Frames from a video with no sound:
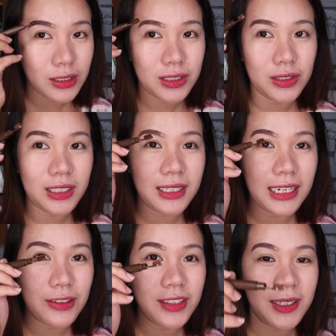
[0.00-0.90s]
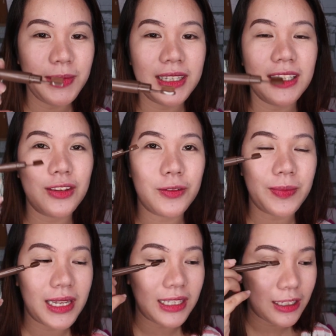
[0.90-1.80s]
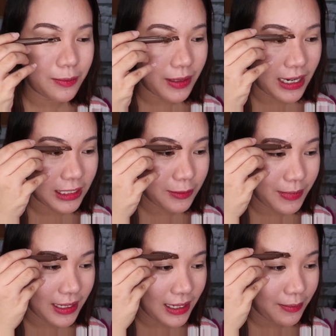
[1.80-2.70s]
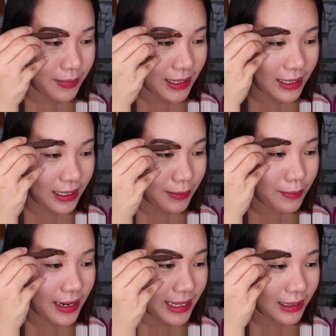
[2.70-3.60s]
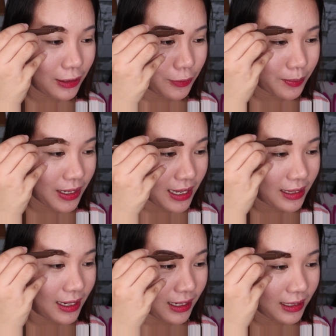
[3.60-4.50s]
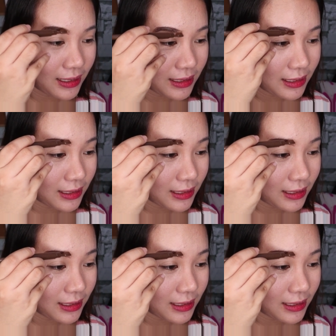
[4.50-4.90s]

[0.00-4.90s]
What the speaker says: So, tatry kong gamitin tong paddle brush para i-blend yung product.